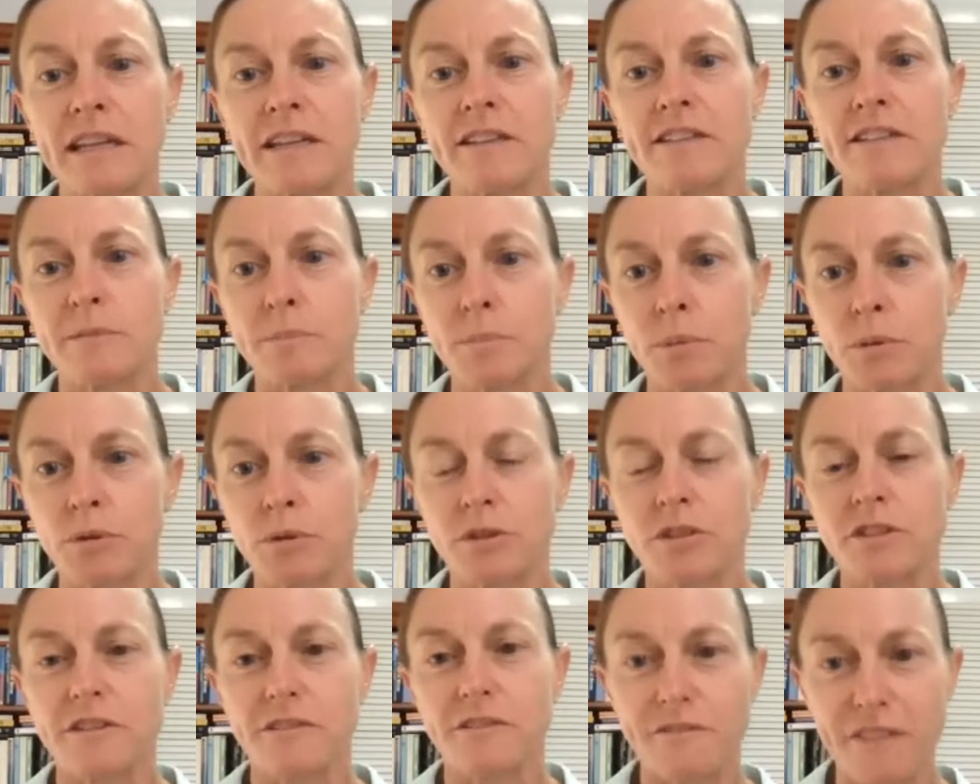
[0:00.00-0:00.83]
need to
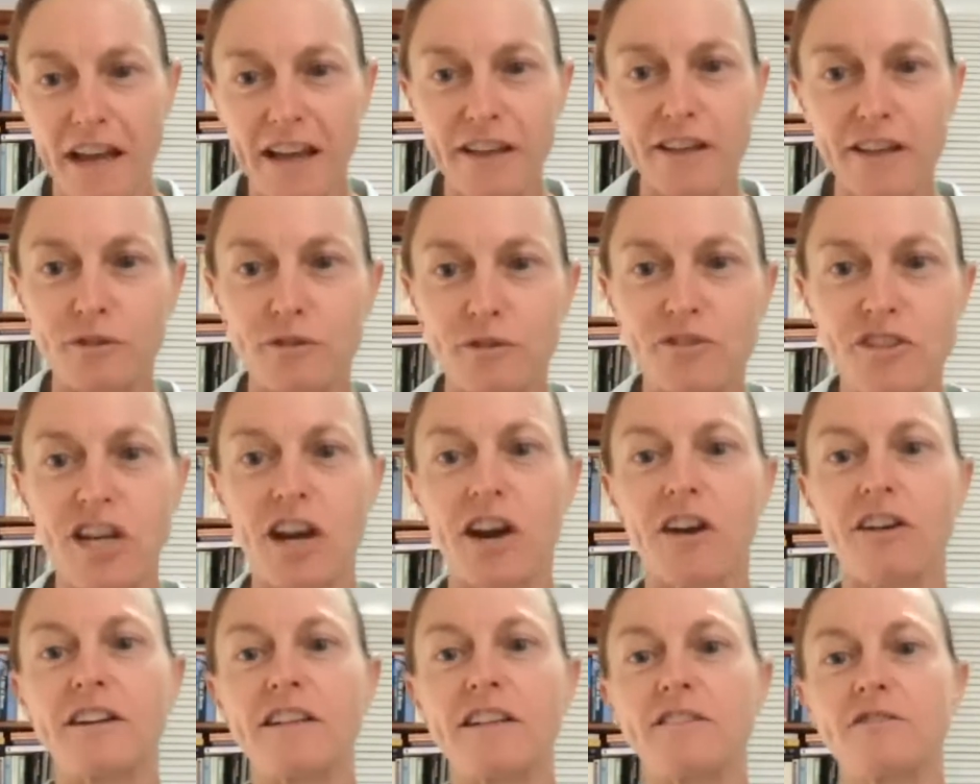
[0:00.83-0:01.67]
push the value of
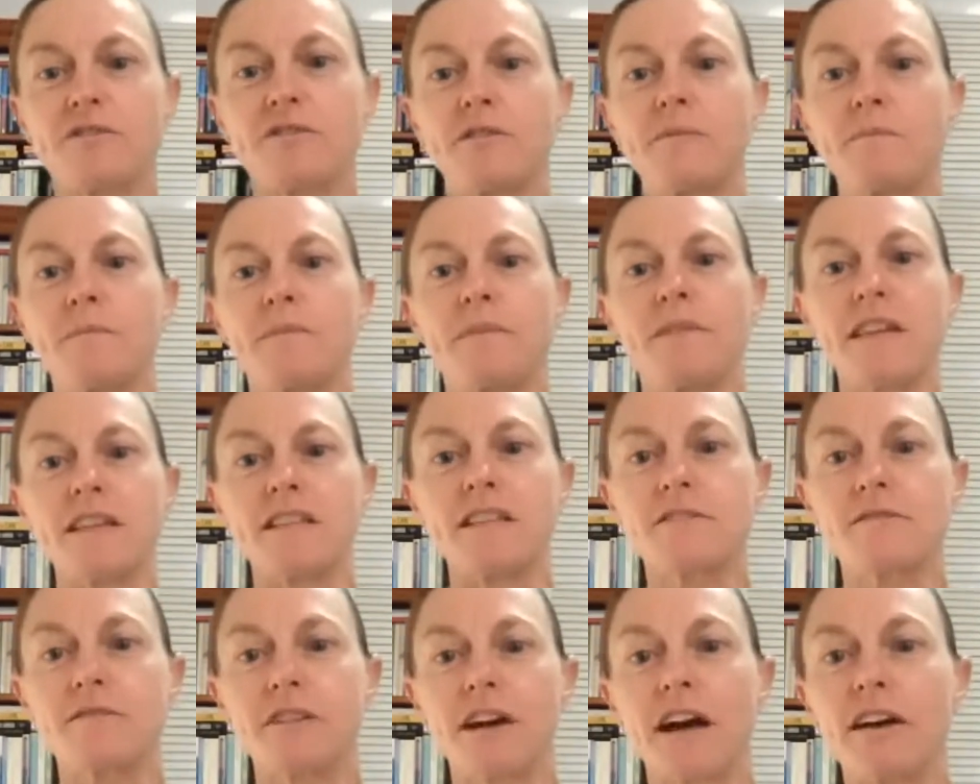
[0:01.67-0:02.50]
charities from
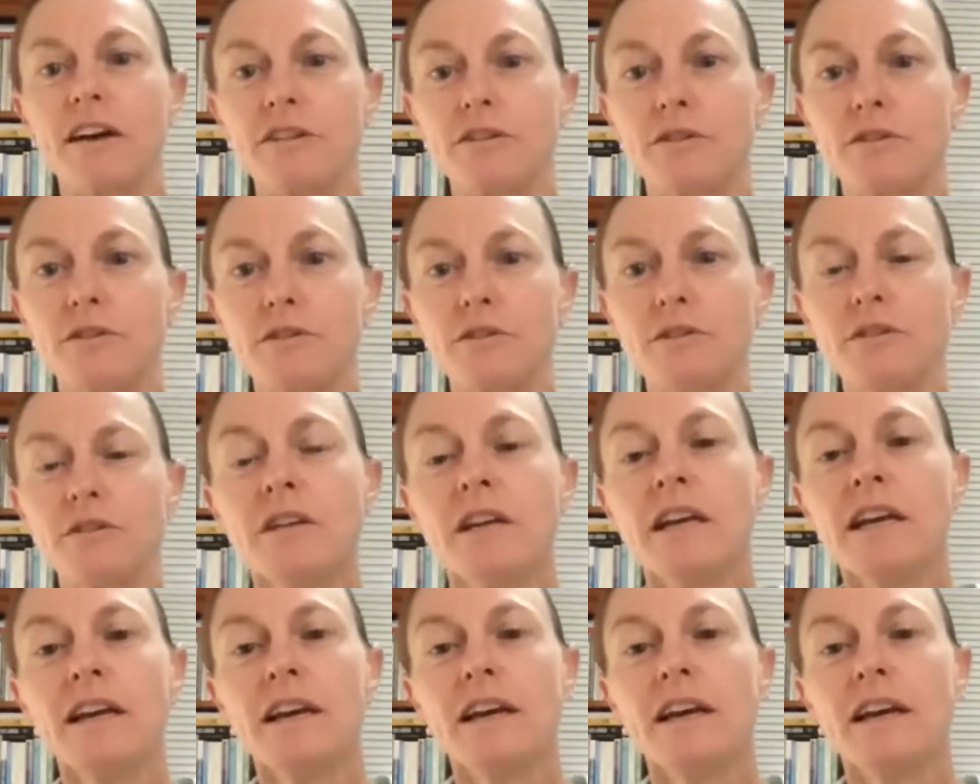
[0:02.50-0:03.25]
this value?